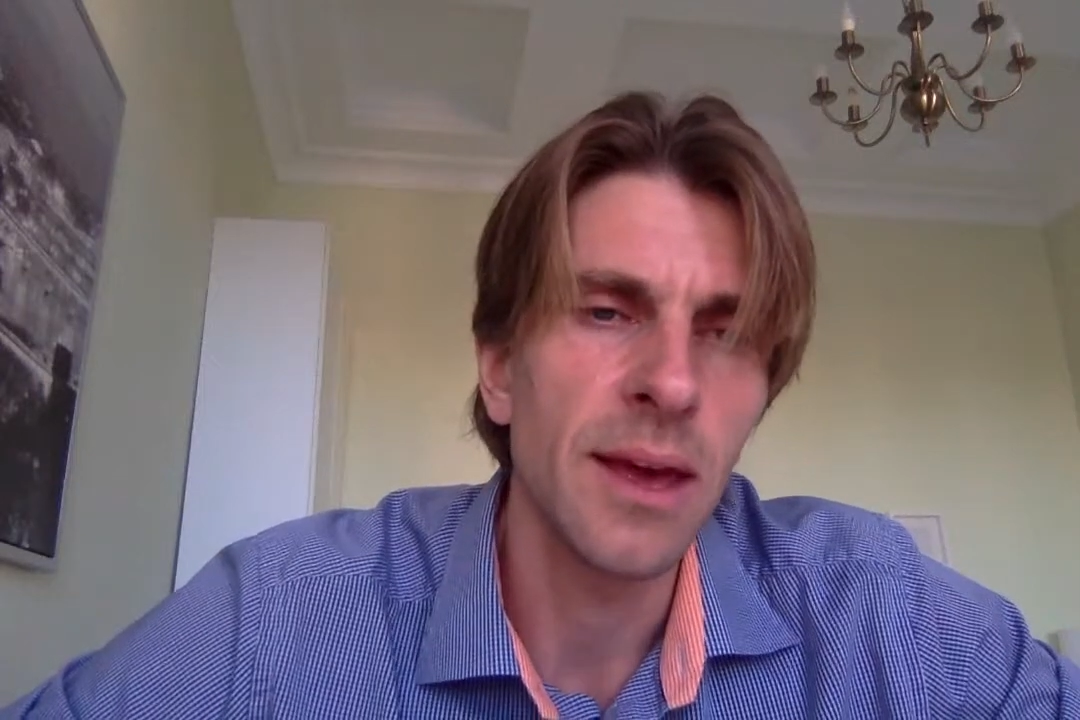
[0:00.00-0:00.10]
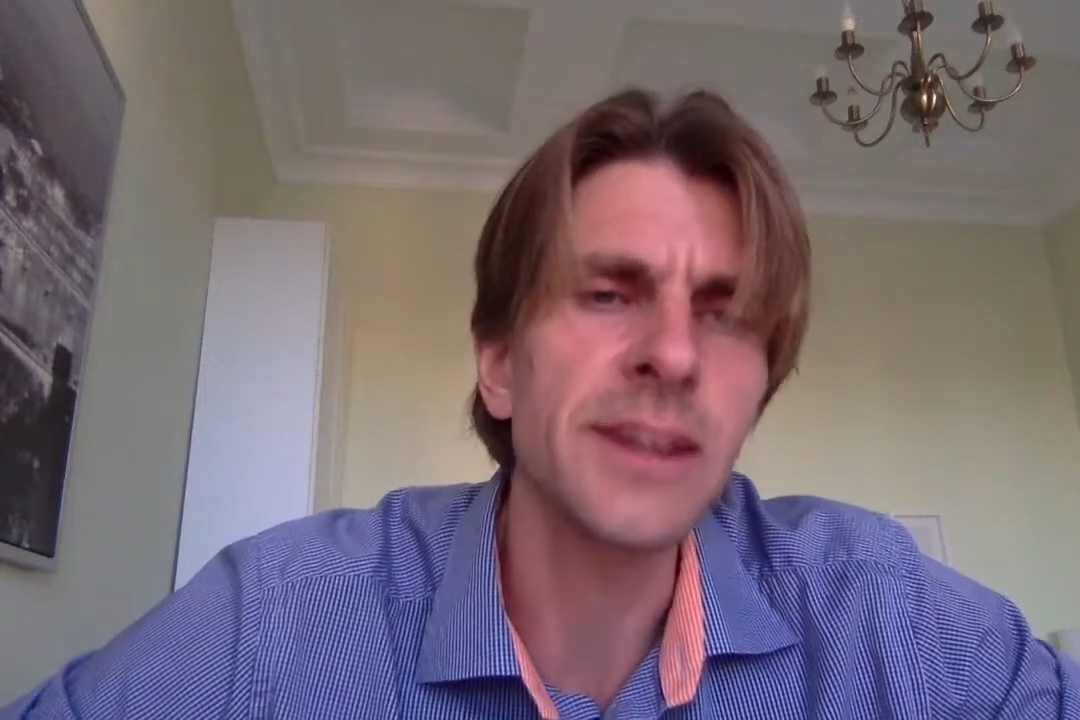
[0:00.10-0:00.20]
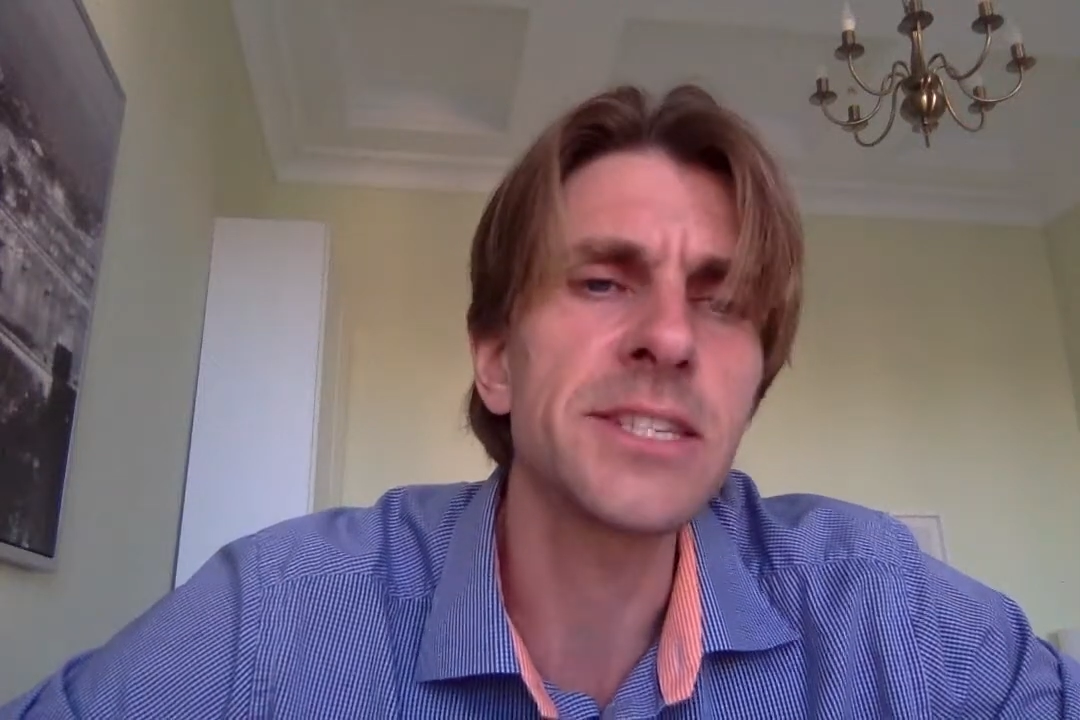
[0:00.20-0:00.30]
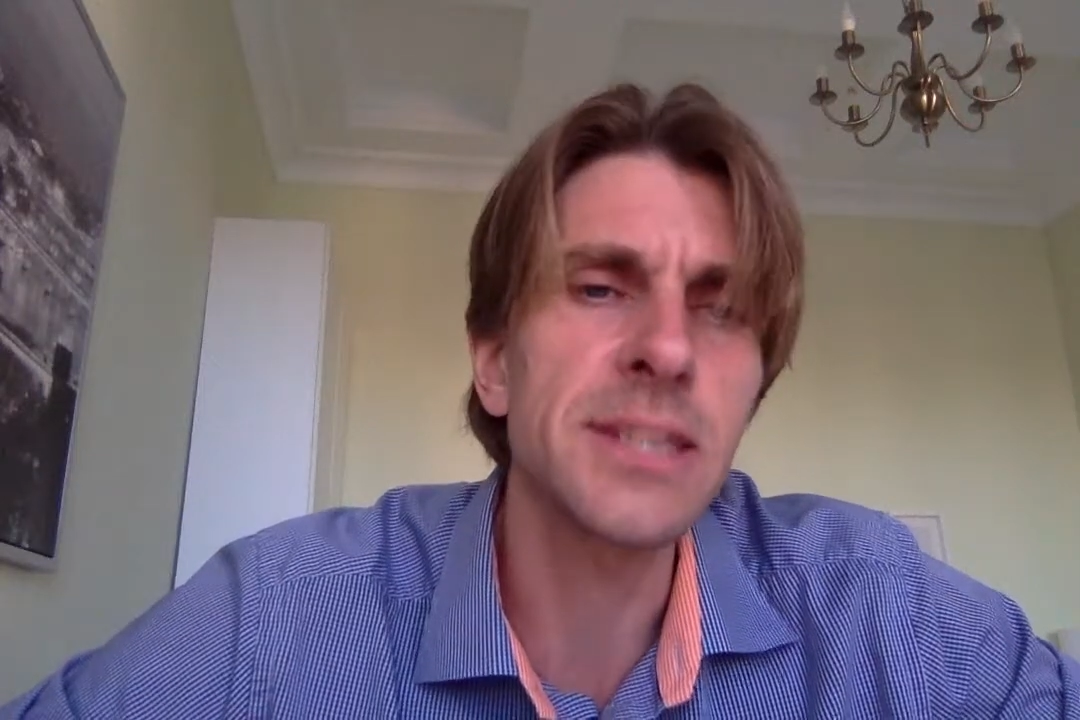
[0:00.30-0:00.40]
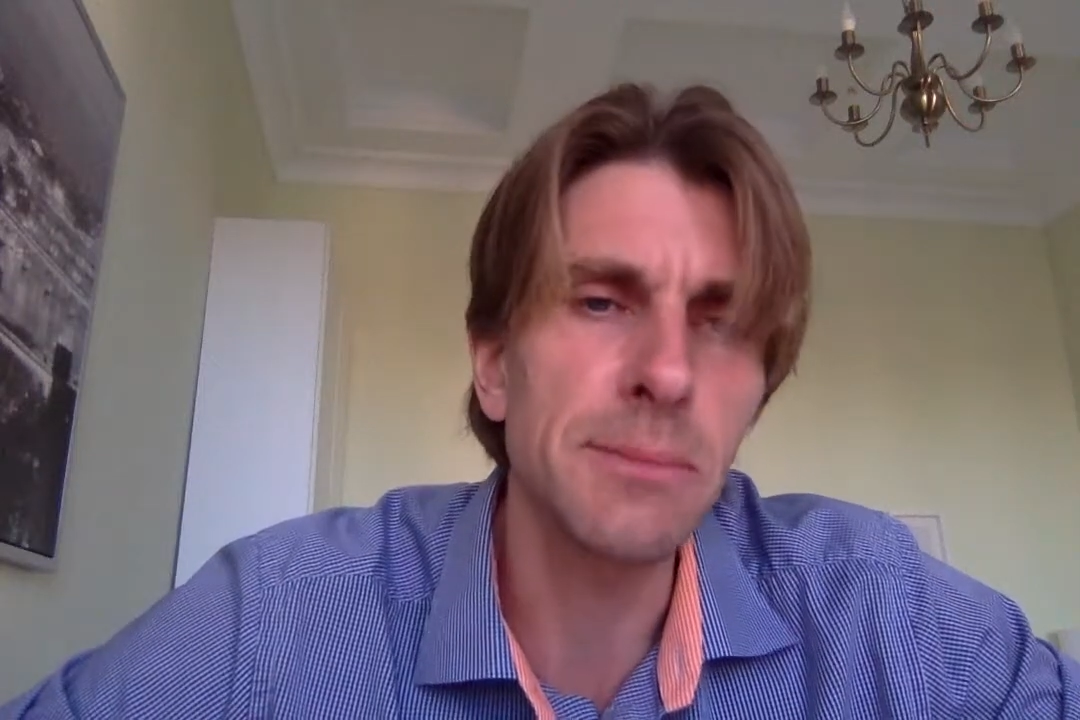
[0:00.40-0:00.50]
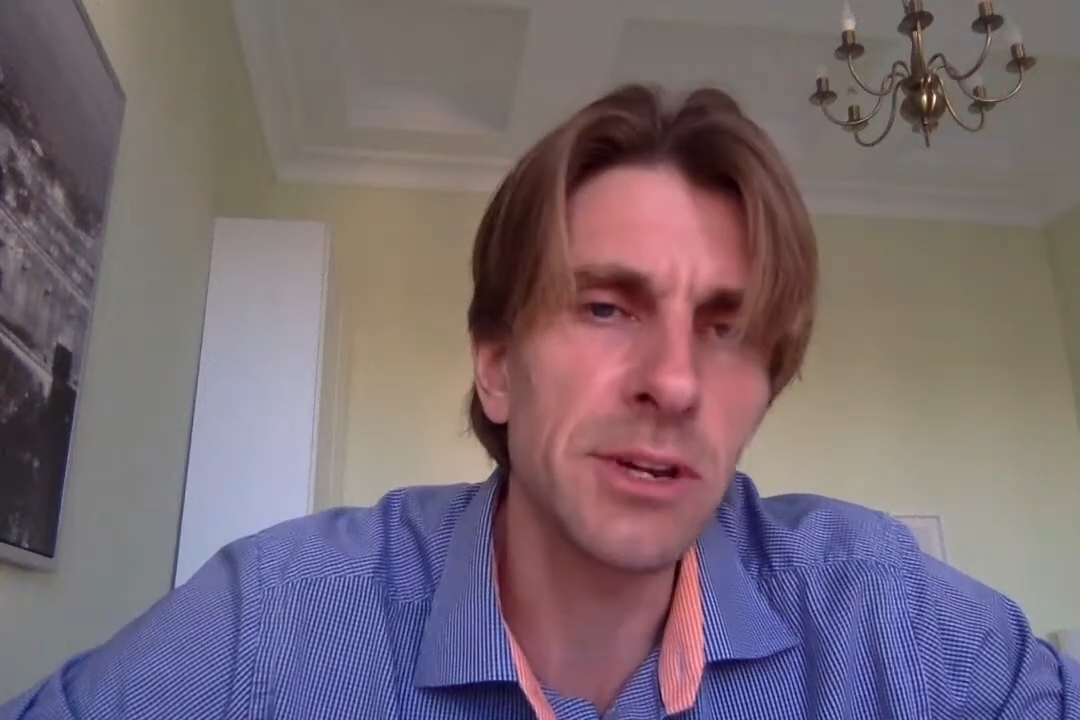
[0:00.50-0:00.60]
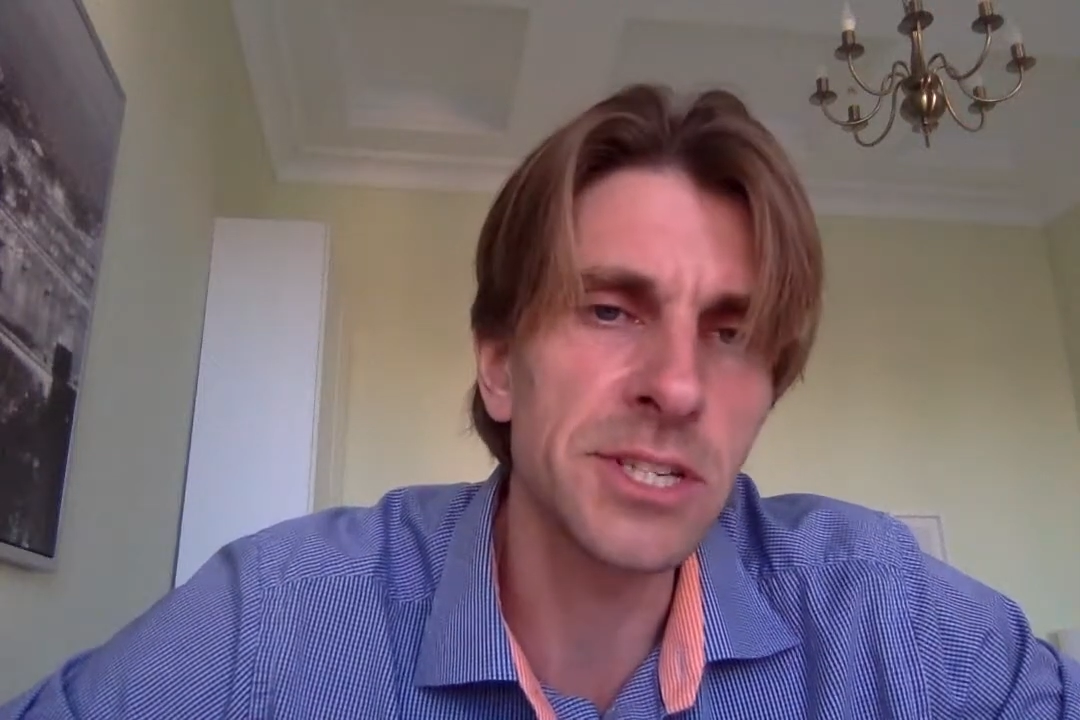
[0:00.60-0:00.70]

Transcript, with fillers: And a similar